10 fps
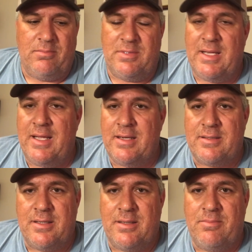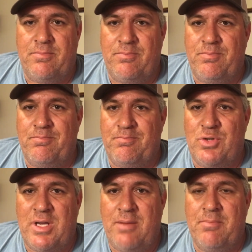dents in the
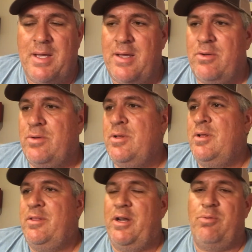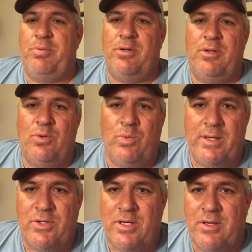sheet metal. They don't put new
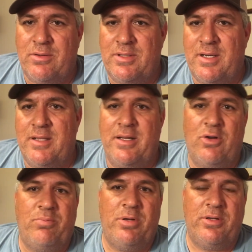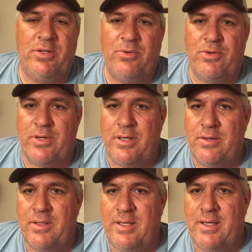windshields in it. They don't put a new
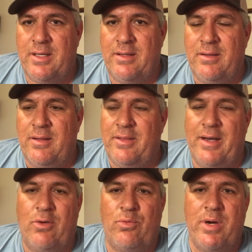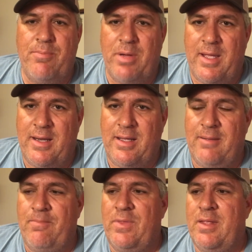grill in it. They don't repaint it.
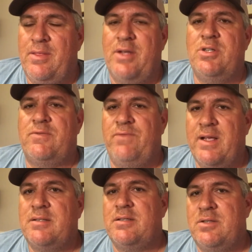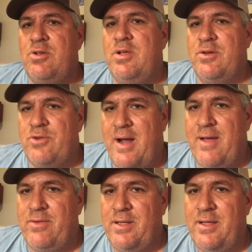They just fix it so you can
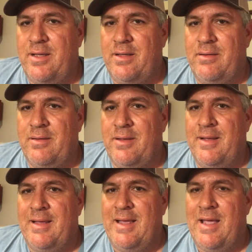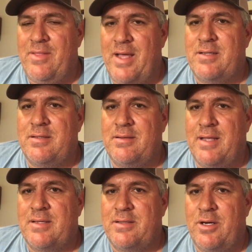drive it again. And
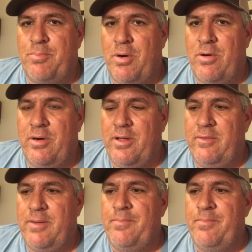that's their part of it.